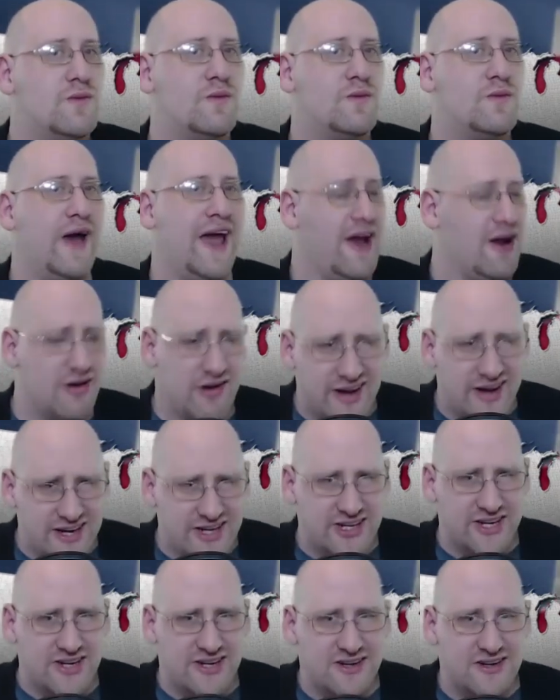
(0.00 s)

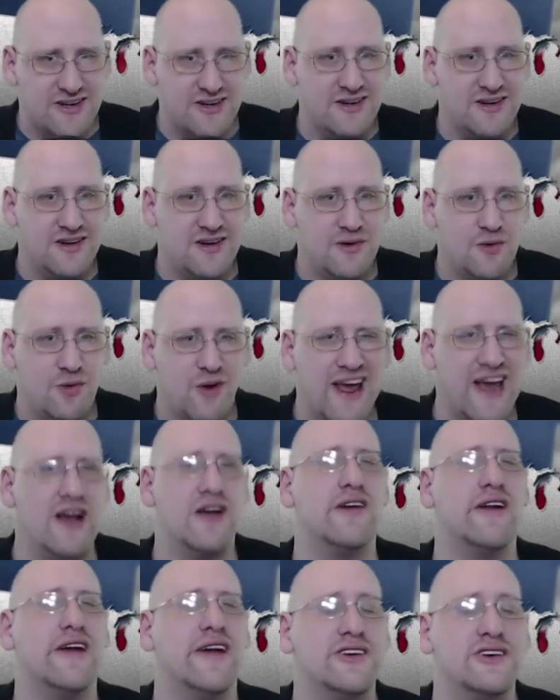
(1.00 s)
Heritage? What
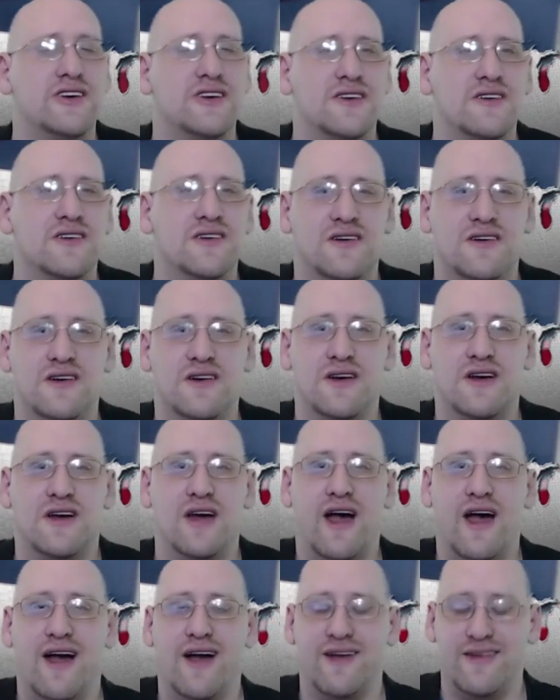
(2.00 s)
heritage?
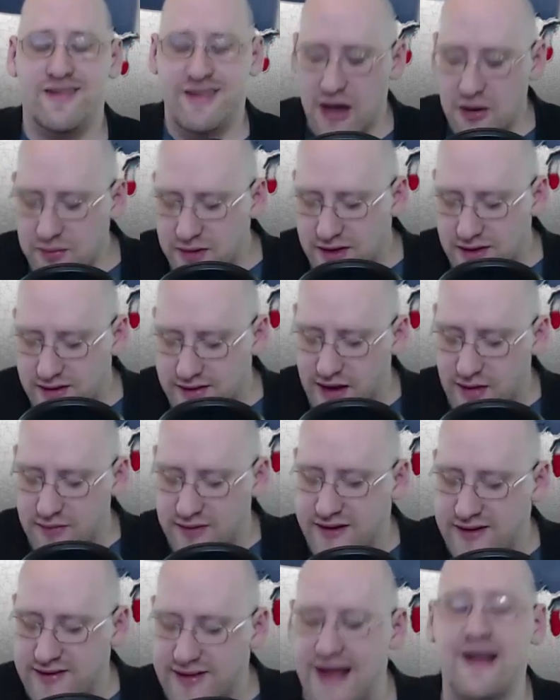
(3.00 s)
Tell me
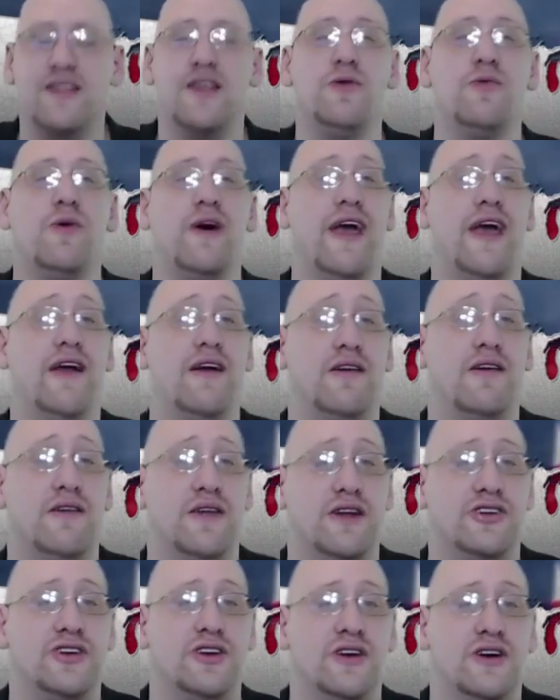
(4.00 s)
exactly what
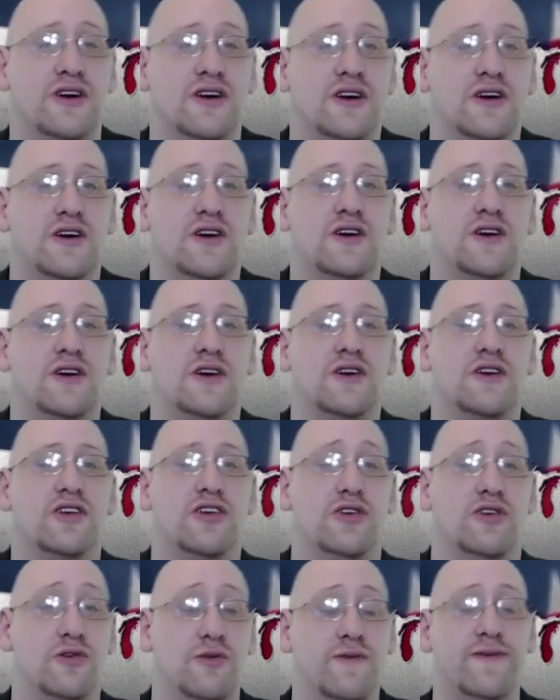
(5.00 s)
heritage
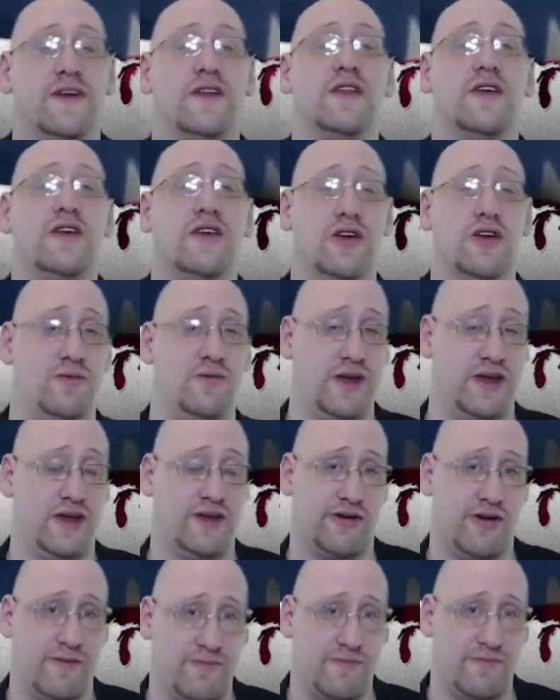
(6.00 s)
you're feeling you're being
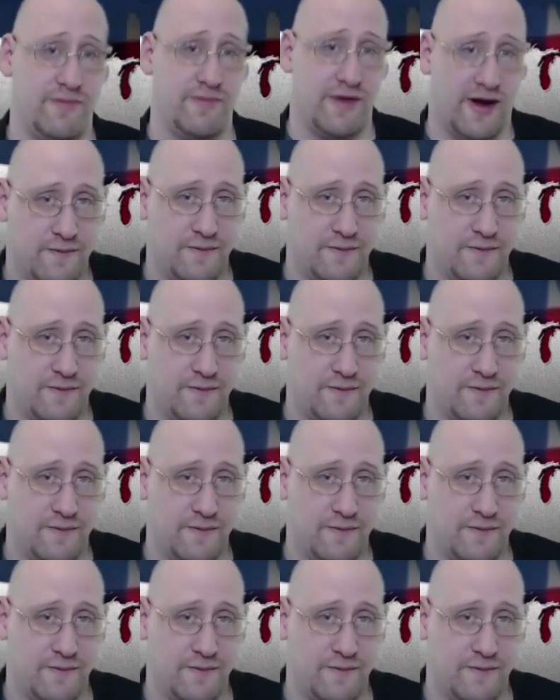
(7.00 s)
stripped of.